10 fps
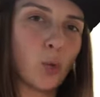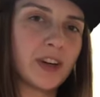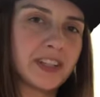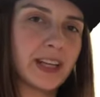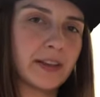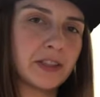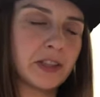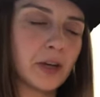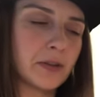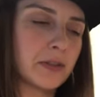we're gonna see how
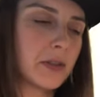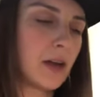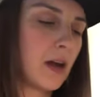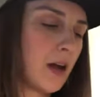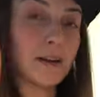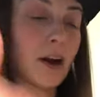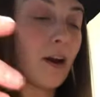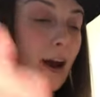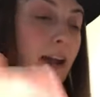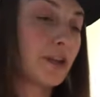this goes.
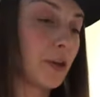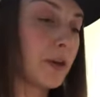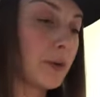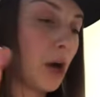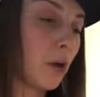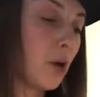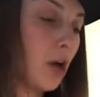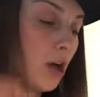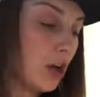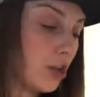All right, so here we go.
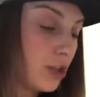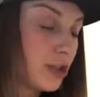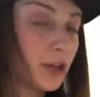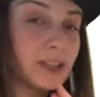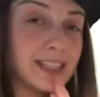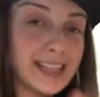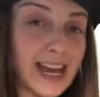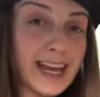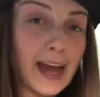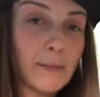So
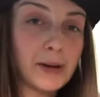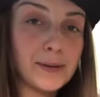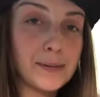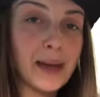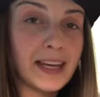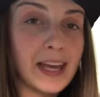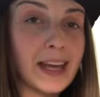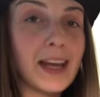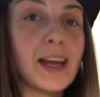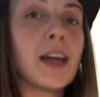today I'm gonna be
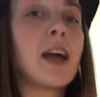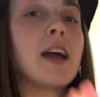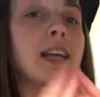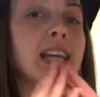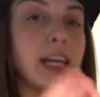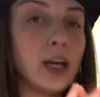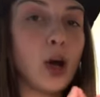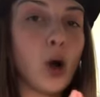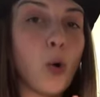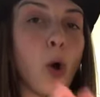making
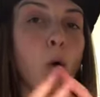keto